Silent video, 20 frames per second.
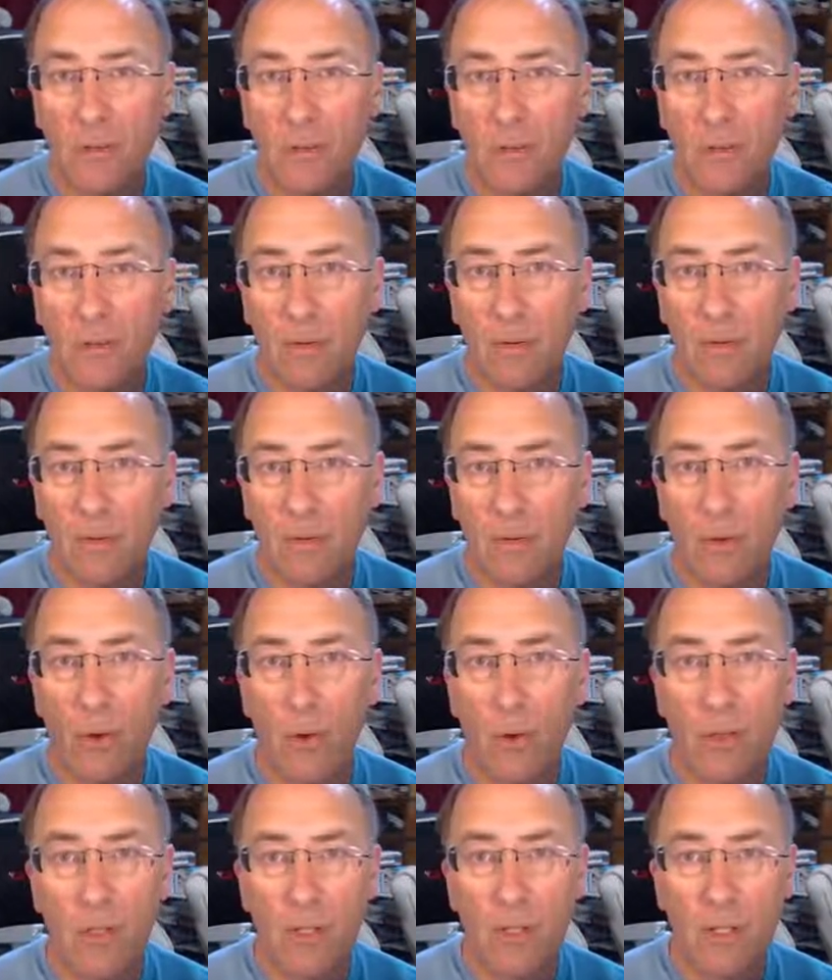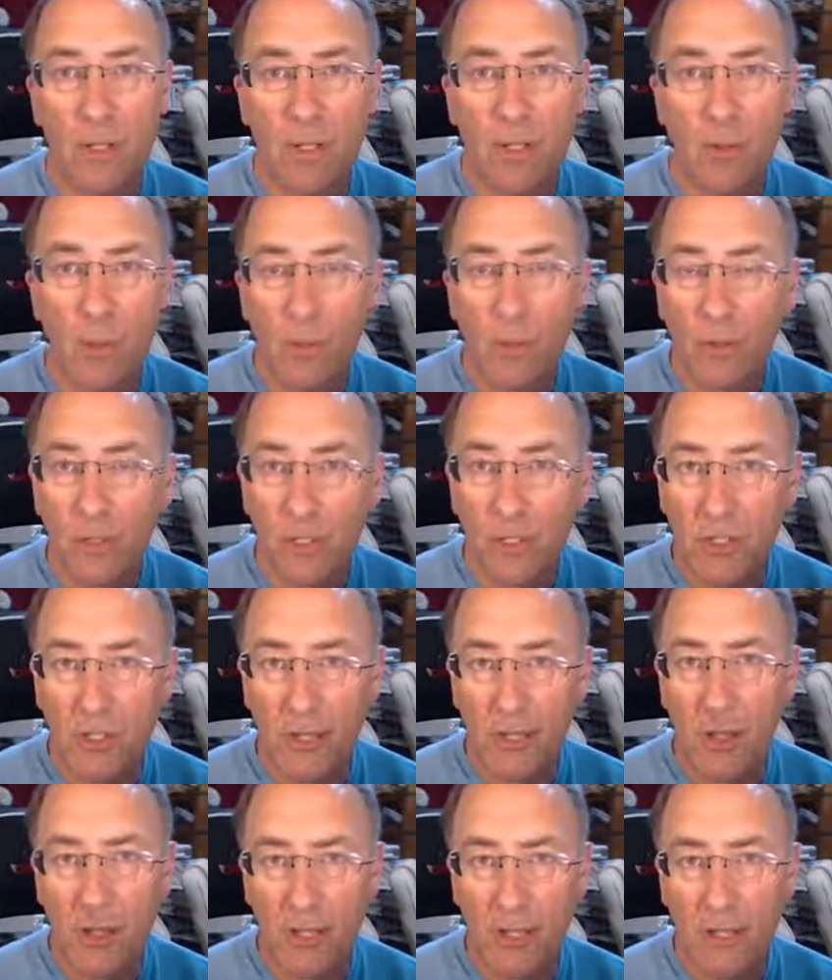because it will
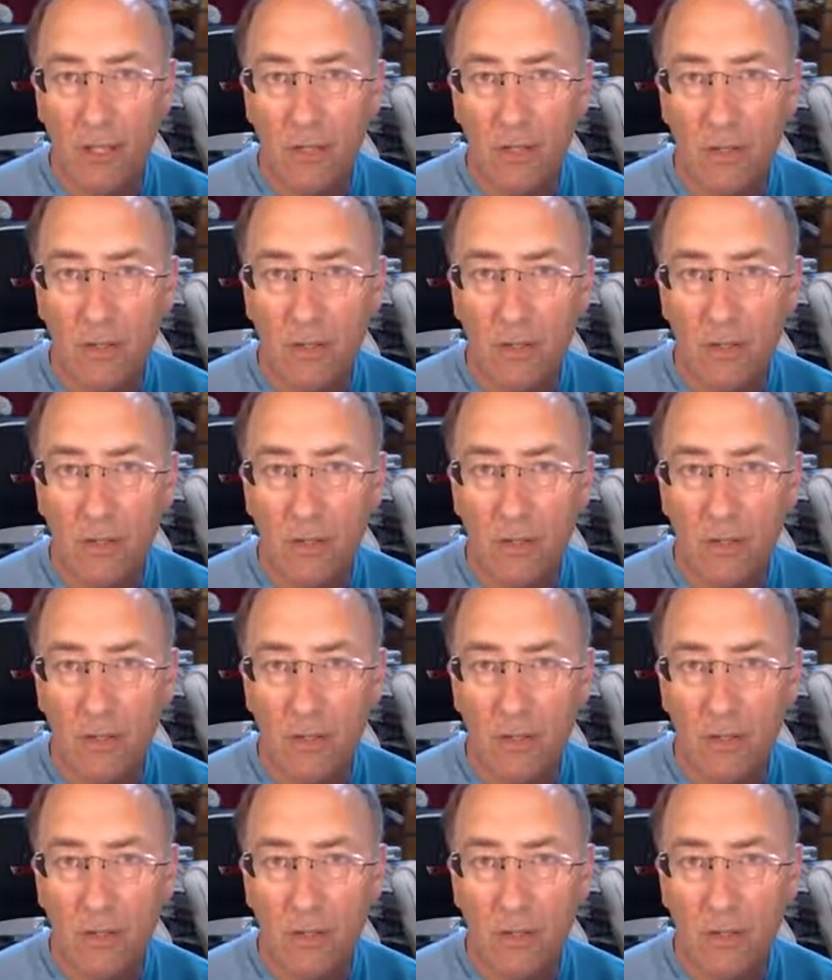decide